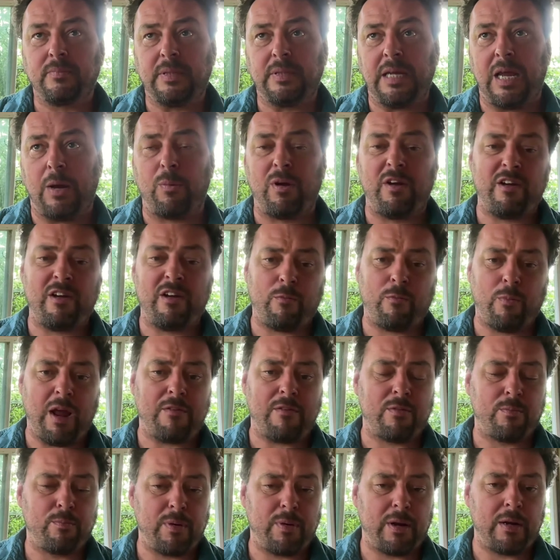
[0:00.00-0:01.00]
yeah, we
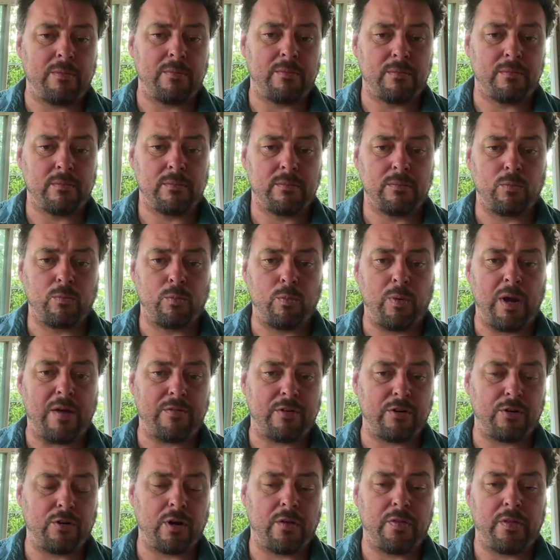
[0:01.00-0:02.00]
haven't
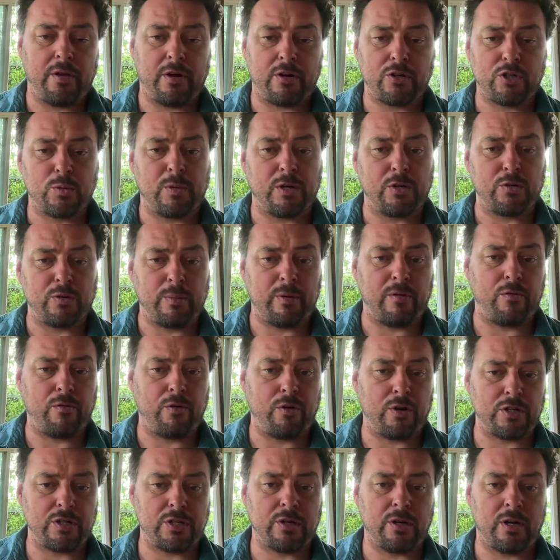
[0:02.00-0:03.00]
gone there so much. We've been
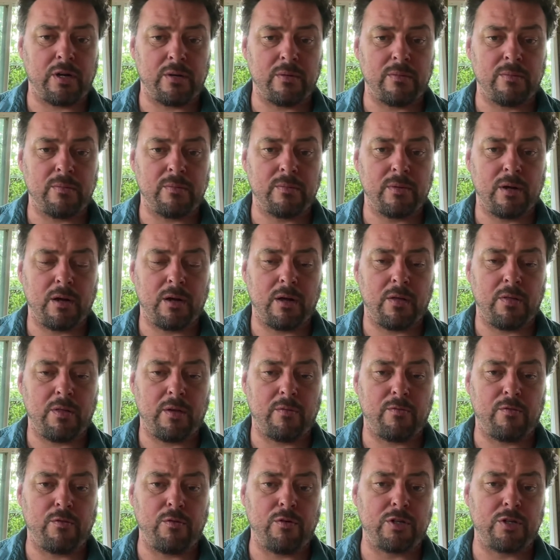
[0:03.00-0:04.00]
focusing on
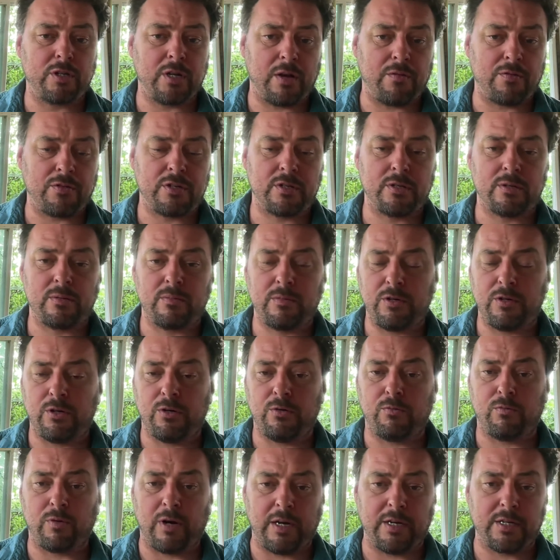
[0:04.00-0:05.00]
the foodstuffs,
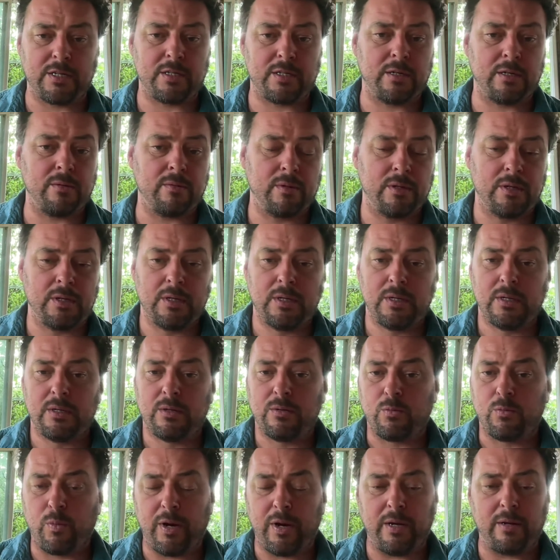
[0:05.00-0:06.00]
rice and
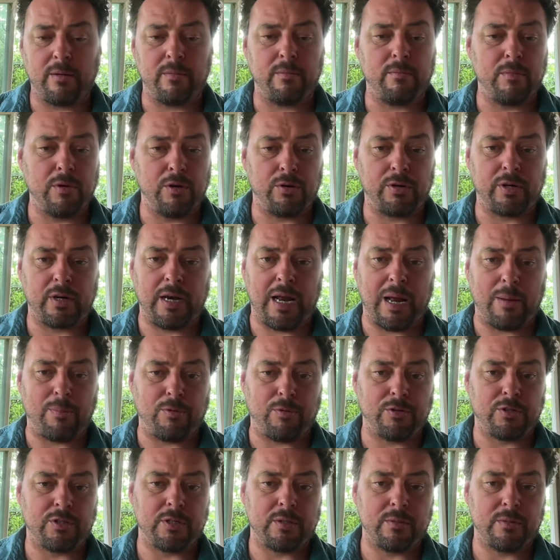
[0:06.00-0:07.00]
wheat and milk and
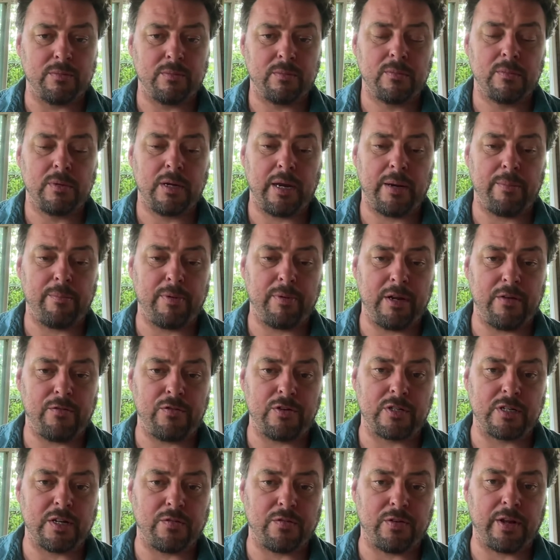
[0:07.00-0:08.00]
apples and beef
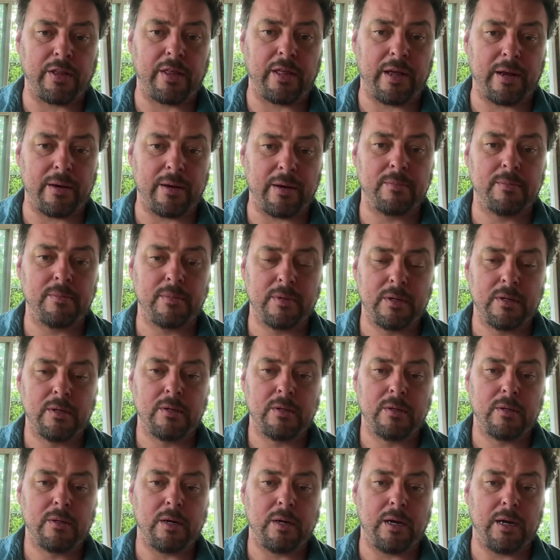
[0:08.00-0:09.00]
and stuff like that.
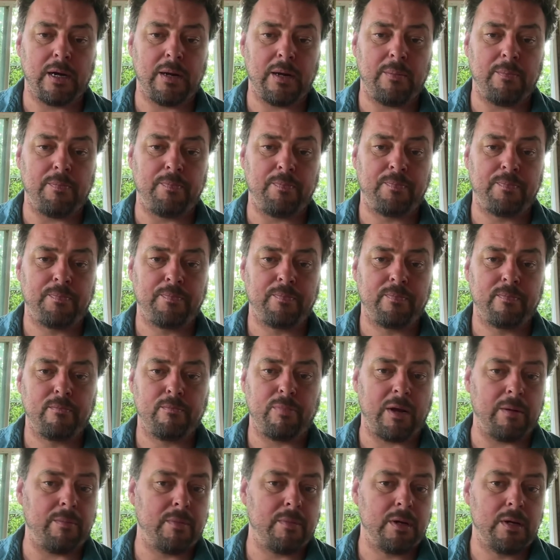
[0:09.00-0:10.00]
Um,
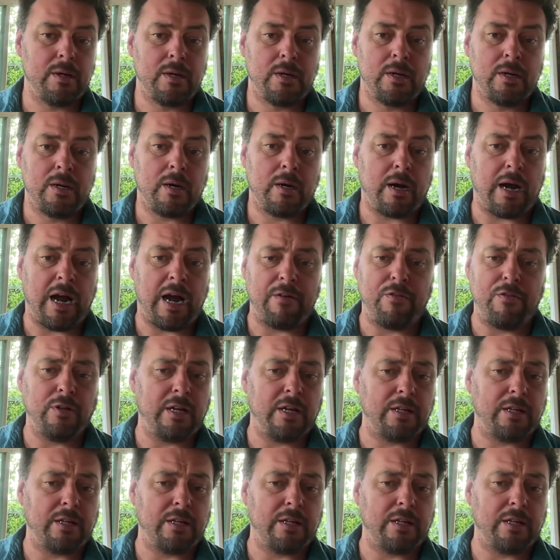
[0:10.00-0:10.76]
but I feel